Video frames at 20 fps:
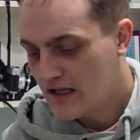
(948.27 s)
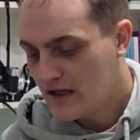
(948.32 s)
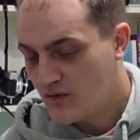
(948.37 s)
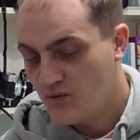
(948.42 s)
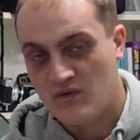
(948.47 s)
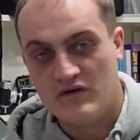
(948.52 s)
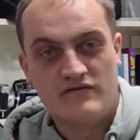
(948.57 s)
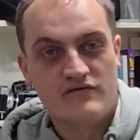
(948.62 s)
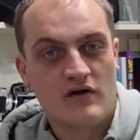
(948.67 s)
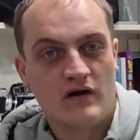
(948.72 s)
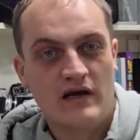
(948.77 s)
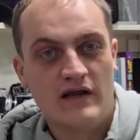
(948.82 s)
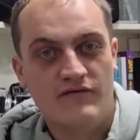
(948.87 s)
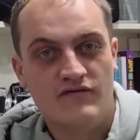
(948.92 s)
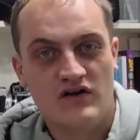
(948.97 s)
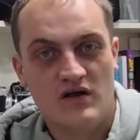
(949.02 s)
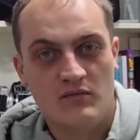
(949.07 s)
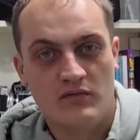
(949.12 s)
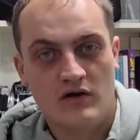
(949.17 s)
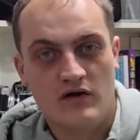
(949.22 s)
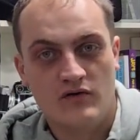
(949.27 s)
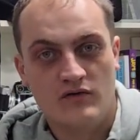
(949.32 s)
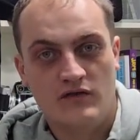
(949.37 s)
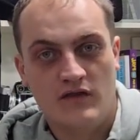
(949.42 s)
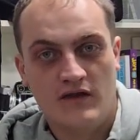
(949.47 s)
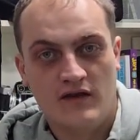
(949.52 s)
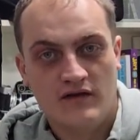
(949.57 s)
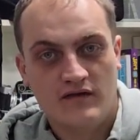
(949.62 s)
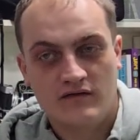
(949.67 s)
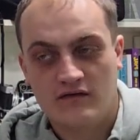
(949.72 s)
Whether I'll even upload
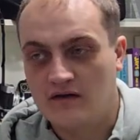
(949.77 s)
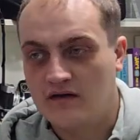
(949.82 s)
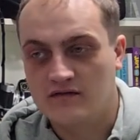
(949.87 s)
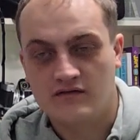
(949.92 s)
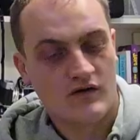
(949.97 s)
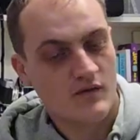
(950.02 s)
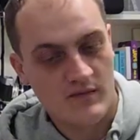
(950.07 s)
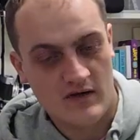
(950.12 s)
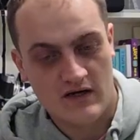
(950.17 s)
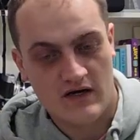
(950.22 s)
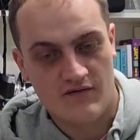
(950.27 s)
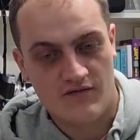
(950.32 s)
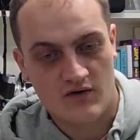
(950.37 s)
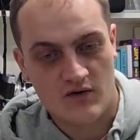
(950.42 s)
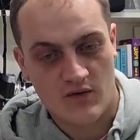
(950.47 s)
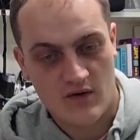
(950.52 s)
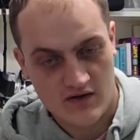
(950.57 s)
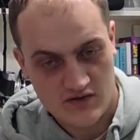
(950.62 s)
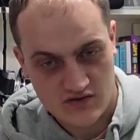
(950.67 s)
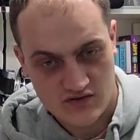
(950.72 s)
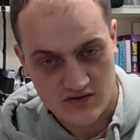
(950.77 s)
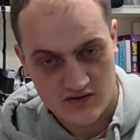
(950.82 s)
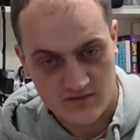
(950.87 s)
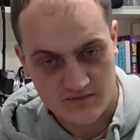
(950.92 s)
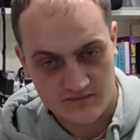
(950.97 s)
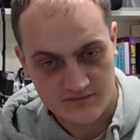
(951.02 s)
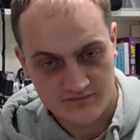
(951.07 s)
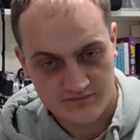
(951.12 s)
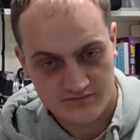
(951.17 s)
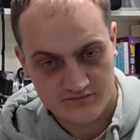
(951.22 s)
this is going to be another
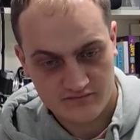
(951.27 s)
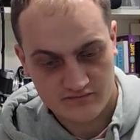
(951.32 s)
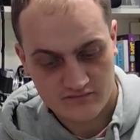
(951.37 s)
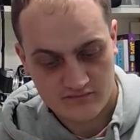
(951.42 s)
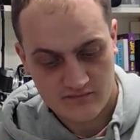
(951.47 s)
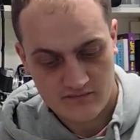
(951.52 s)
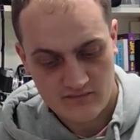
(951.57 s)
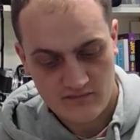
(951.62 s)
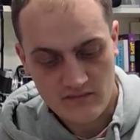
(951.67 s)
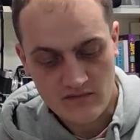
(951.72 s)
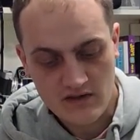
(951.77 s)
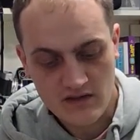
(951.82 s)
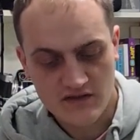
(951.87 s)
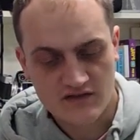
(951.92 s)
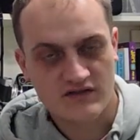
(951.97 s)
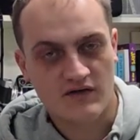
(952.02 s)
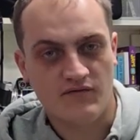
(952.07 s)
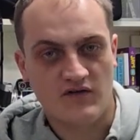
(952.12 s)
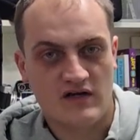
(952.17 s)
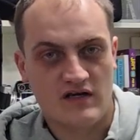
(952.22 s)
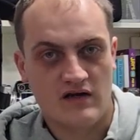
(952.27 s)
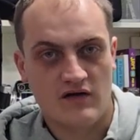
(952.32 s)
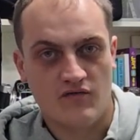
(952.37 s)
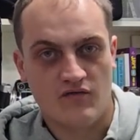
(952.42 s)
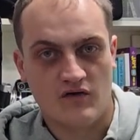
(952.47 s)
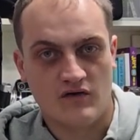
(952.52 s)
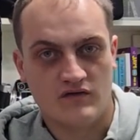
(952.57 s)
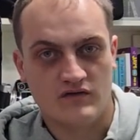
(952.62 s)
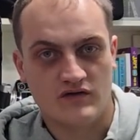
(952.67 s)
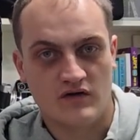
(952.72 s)
question. There's something
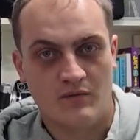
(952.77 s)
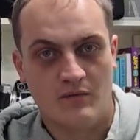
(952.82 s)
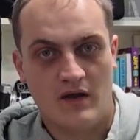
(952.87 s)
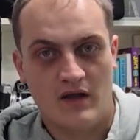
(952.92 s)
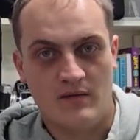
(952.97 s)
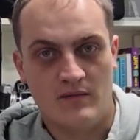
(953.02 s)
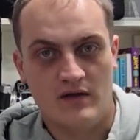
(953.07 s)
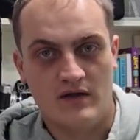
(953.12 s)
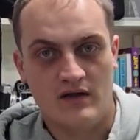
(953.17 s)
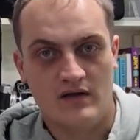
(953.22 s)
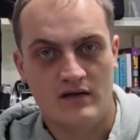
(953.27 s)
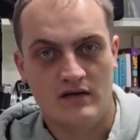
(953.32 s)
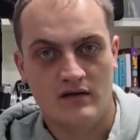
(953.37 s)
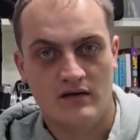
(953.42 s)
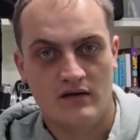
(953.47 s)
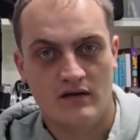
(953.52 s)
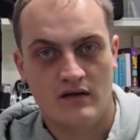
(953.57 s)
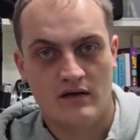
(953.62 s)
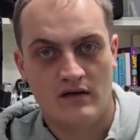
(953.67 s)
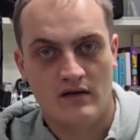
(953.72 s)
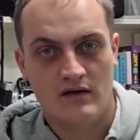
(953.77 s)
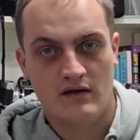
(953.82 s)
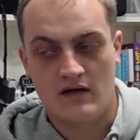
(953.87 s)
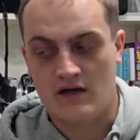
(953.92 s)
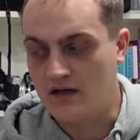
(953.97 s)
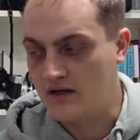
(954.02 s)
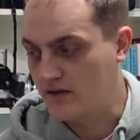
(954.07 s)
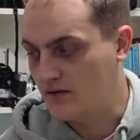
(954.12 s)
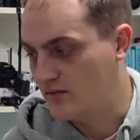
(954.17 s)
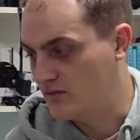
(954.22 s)
different, so maybe
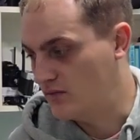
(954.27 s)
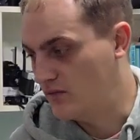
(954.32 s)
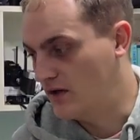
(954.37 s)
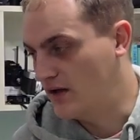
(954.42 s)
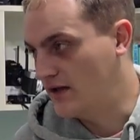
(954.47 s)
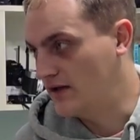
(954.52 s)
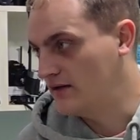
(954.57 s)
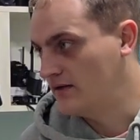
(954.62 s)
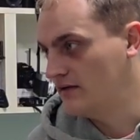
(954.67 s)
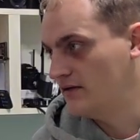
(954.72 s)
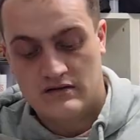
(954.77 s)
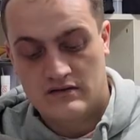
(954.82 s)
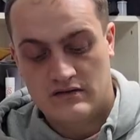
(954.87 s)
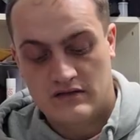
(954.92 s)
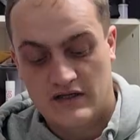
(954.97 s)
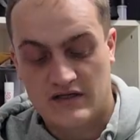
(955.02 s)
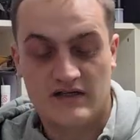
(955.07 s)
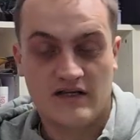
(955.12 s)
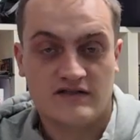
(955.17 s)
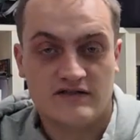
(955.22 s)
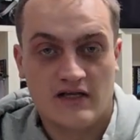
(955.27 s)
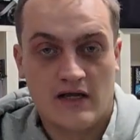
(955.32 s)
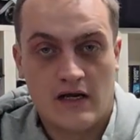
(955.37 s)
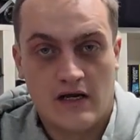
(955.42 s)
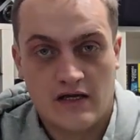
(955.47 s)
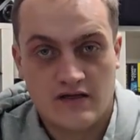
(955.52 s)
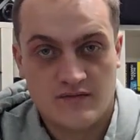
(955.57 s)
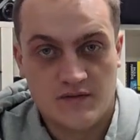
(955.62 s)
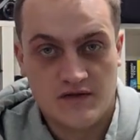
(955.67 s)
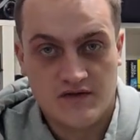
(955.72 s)
I will. He did say it
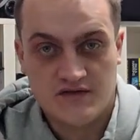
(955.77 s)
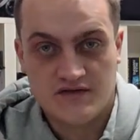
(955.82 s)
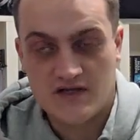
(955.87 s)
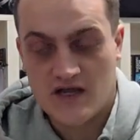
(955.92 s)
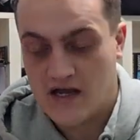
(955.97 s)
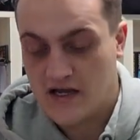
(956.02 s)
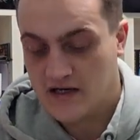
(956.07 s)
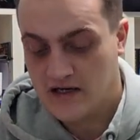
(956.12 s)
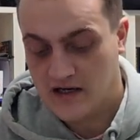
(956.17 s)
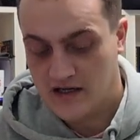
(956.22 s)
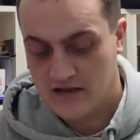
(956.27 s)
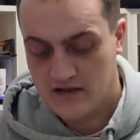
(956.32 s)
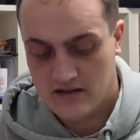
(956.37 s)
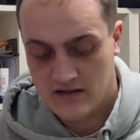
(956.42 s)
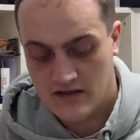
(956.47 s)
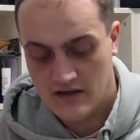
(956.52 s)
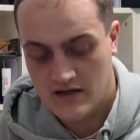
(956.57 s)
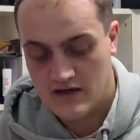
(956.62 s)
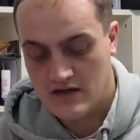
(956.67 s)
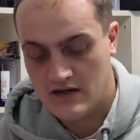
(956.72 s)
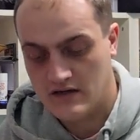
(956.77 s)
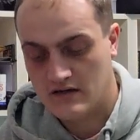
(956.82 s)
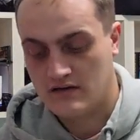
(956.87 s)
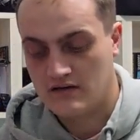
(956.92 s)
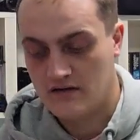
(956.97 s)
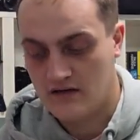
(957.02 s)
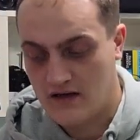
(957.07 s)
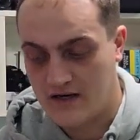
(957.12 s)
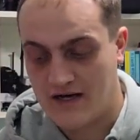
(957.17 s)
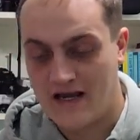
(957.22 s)
has been sat in
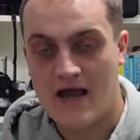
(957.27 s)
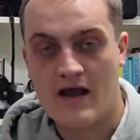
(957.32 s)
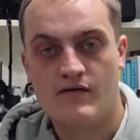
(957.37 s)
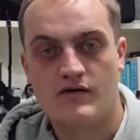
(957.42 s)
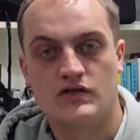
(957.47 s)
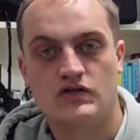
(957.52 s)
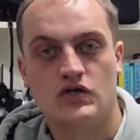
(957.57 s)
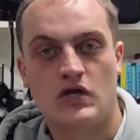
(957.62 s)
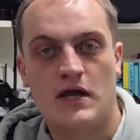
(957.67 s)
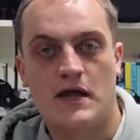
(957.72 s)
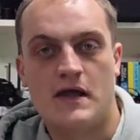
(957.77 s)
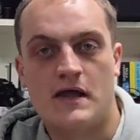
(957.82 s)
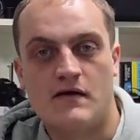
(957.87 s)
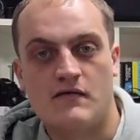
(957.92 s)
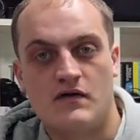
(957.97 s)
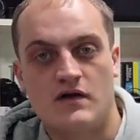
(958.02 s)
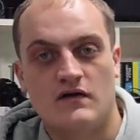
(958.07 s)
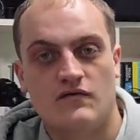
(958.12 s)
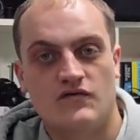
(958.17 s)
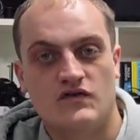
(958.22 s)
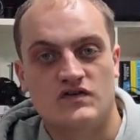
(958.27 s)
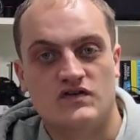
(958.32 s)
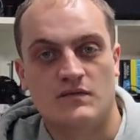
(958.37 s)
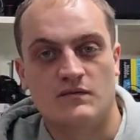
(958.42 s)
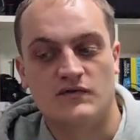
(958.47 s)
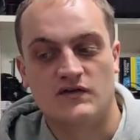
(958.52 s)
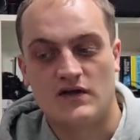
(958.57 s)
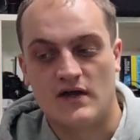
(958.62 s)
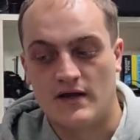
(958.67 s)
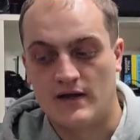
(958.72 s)
a garage area for some
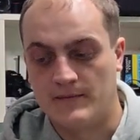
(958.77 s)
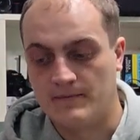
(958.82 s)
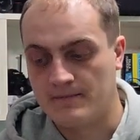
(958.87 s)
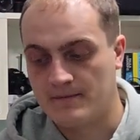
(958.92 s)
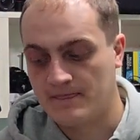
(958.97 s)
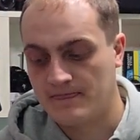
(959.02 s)
time.